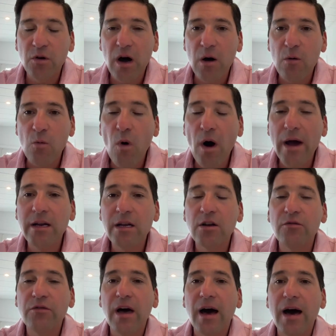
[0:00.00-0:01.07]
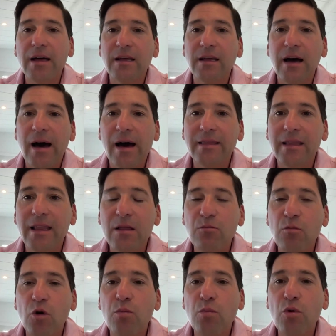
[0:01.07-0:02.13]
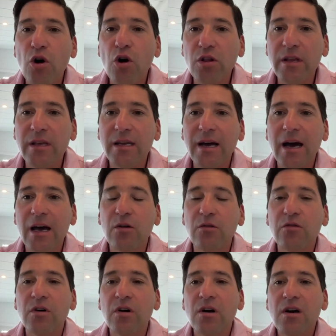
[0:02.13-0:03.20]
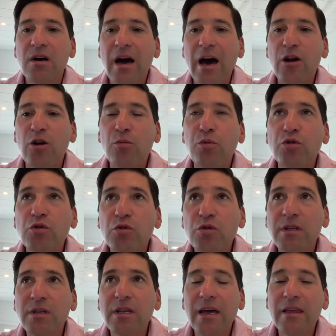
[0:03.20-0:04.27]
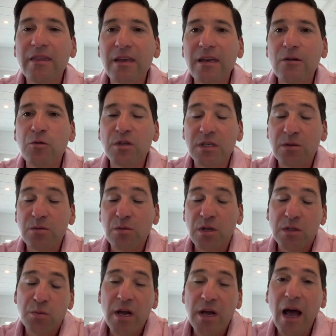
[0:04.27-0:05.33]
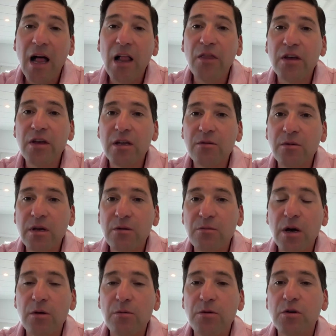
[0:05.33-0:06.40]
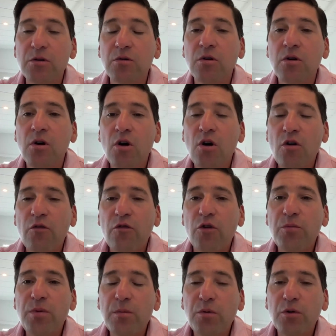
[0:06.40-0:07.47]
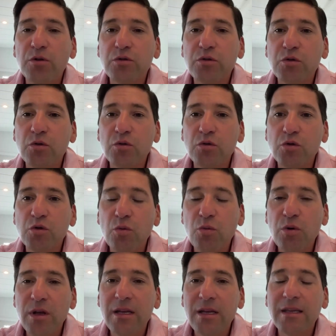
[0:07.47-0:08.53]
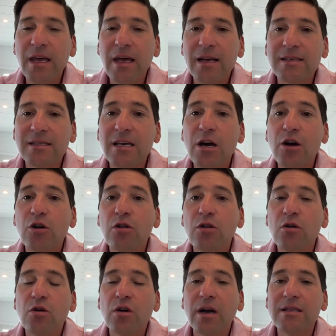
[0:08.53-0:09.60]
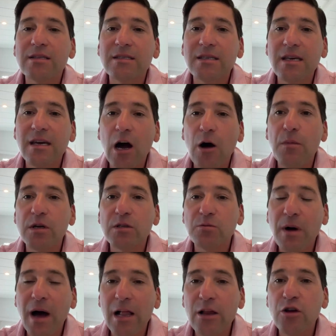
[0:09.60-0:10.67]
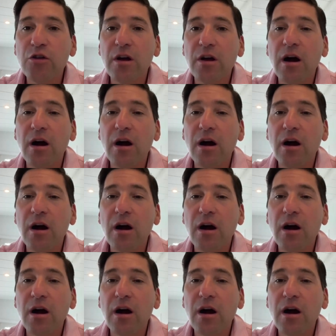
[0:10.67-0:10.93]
unwinding of that, and then more broadly kind of an opportunity, I think, which is pretty healthy in my view, for people to really take a second look and see how much value